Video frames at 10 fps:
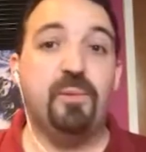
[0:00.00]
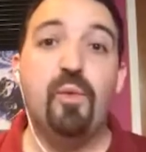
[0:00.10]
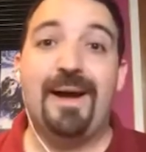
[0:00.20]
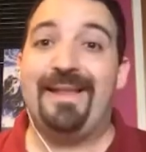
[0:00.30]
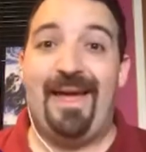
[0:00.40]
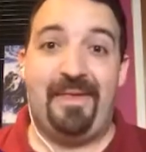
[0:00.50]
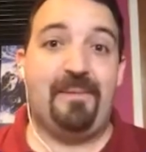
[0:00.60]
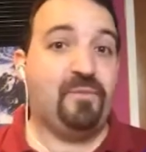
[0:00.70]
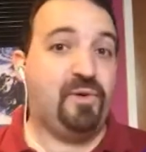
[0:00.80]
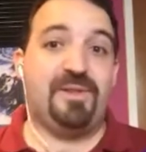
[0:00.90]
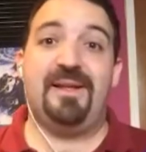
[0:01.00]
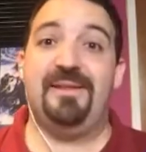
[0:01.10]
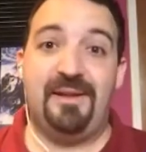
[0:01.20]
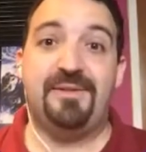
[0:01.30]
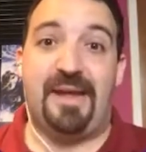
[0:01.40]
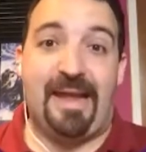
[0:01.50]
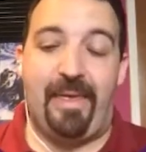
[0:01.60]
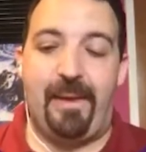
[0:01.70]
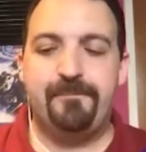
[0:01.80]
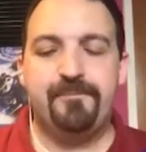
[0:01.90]
the browser will not
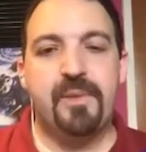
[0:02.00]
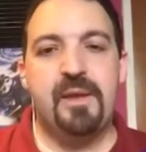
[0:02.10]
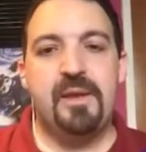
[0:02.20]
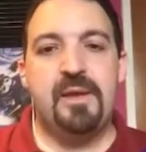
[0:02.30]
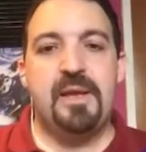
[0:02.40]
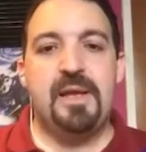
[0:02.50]
render anything.